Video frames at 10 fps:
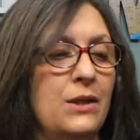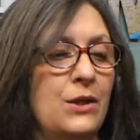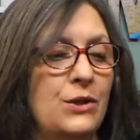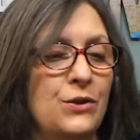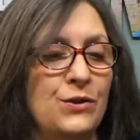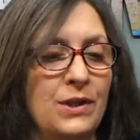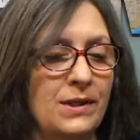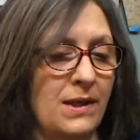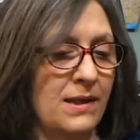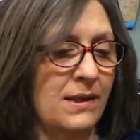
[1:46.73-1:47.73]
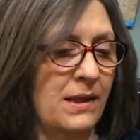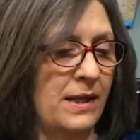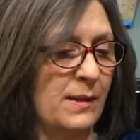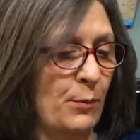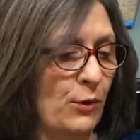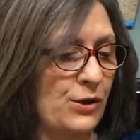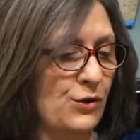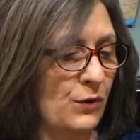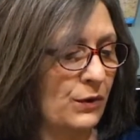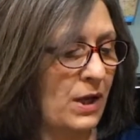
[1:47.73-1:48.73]
you can use this as an
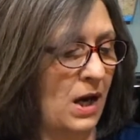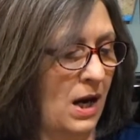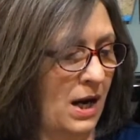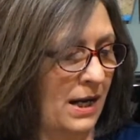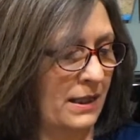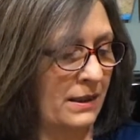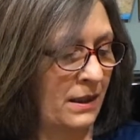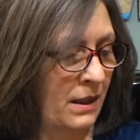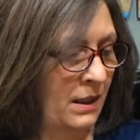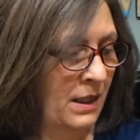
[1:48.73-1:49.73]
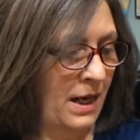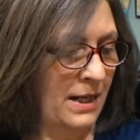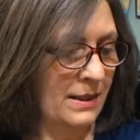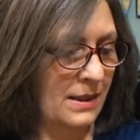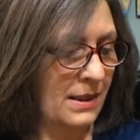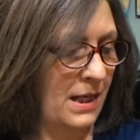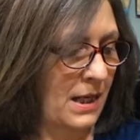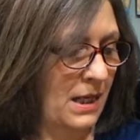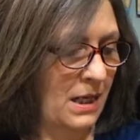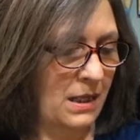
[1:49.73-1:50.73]
inspirational guide and
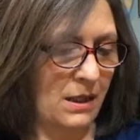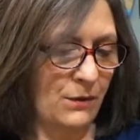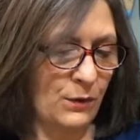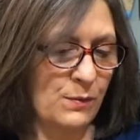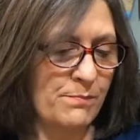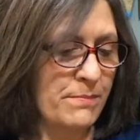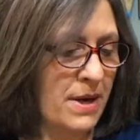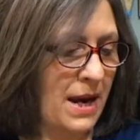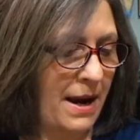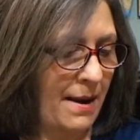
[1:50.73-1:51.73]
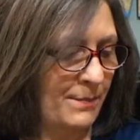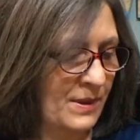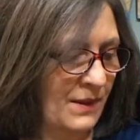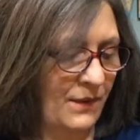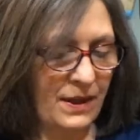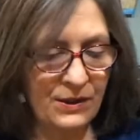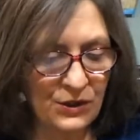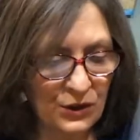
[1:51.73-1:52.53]
see, you know, there's maps and things